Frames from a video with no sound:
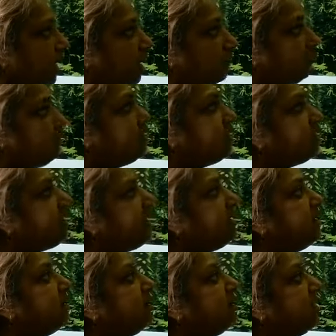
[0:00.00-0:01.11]
I'm going to tell
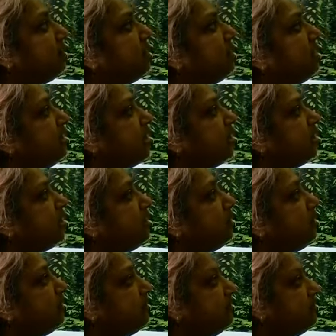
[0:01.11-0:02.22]
you in a way that
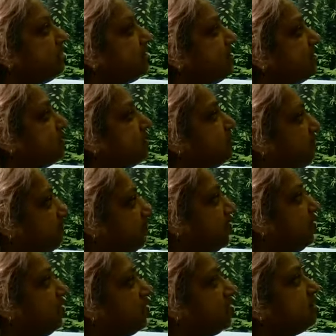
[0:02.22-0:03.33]
would make sense to
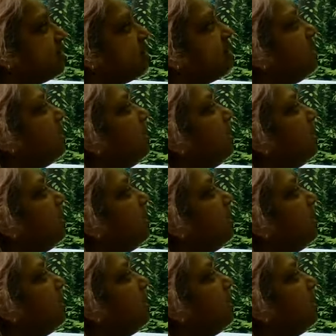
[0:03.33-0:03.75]
Americans.